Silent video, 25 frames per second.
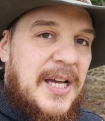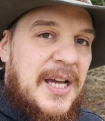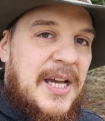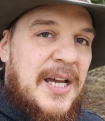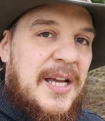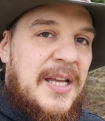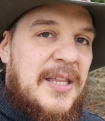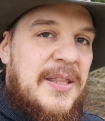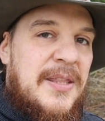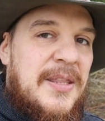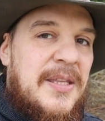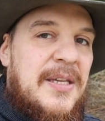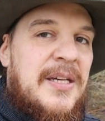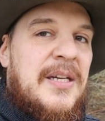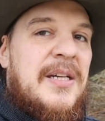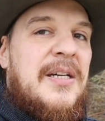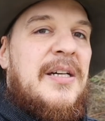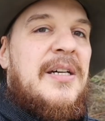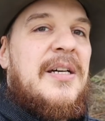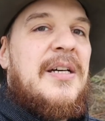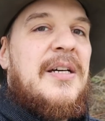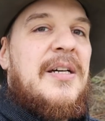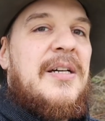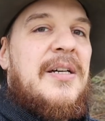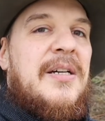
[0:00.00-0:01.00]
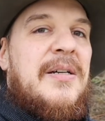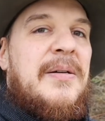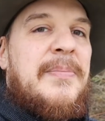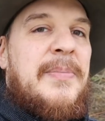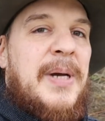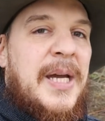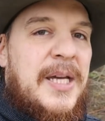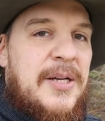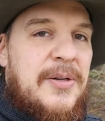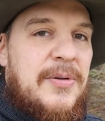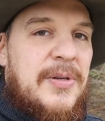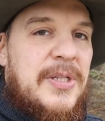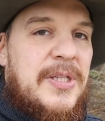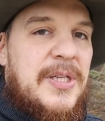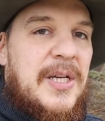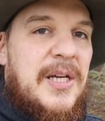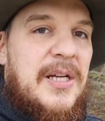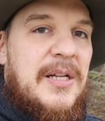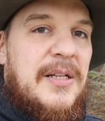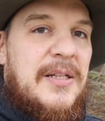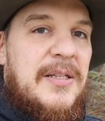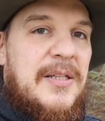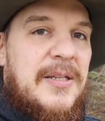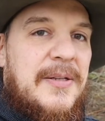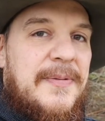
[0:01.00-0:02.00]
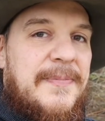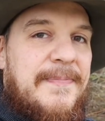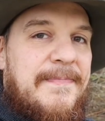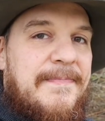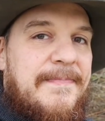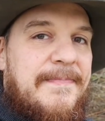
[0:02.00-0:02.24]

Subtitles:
and the main result.